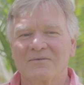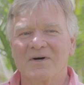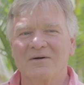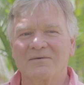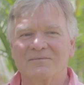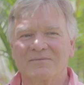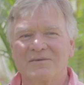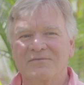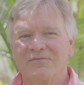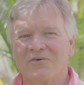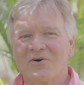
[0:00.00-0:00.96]
Well,
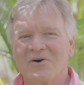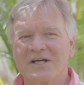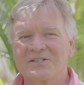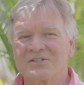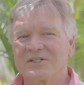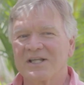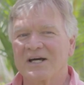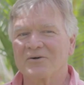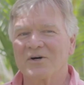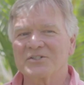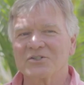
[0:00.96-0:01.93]
before answering
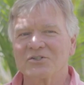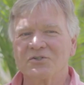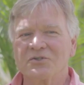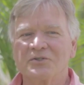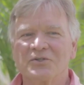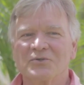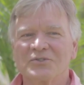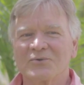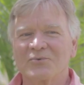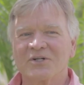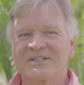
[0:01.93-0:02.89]
that question, you
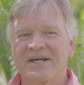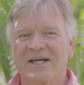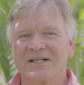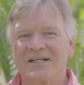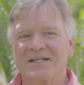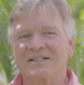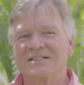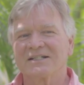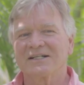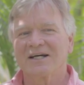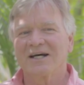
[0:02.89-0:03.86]
use the word
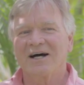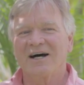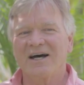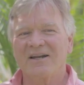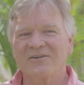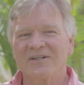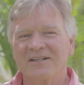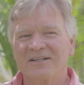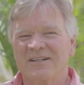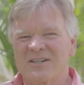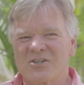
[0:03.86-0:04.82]
techniques. I don't
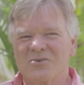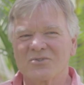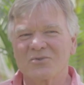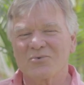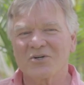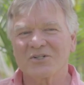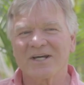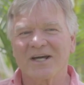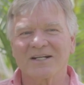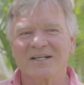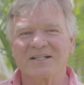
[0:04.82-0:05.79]
use the word
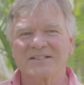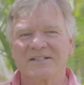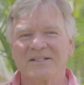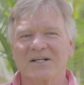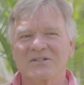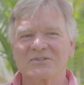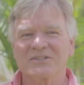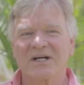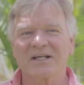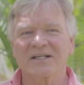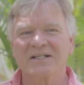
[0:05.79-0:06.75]
techniques in natural
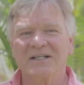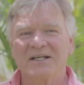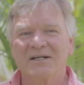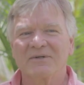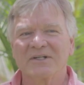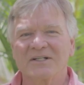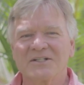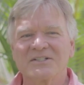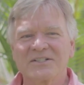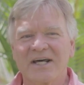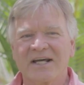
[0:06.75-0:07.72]
selling
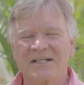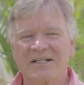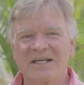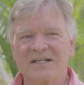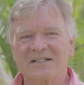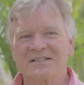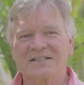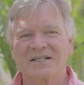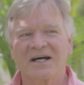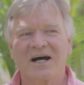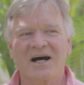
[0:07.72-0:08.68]
because
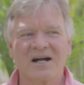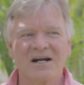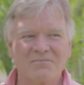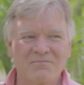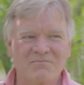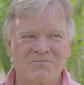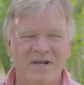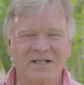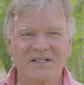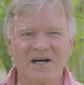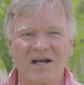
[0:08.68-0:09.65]
techniques are
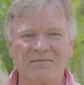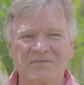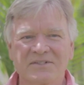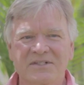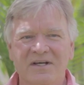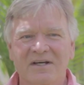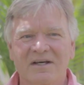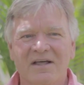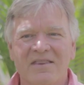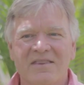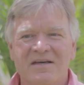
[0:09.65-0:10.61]
many times
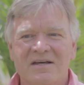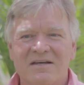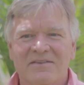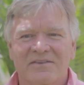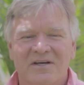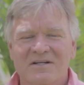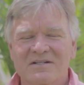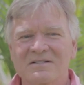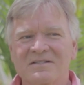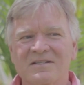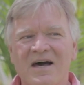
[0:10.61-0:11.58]
the
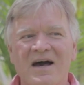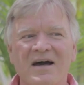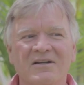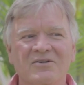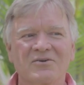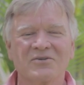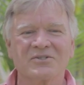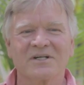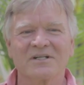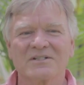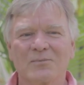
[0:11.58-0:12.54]
things that
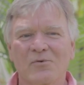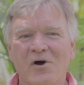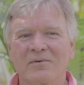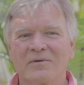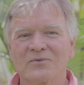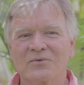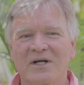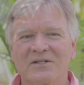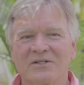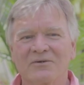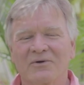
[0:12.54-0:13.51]
cause us the problems.
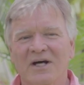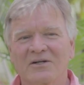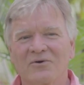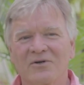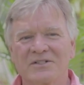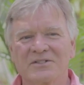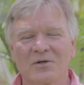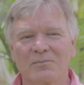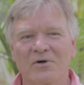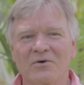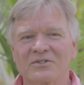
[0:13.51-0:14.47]
What I call is an
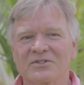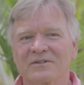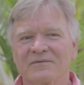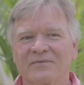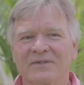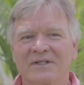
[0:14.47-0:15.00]
approach.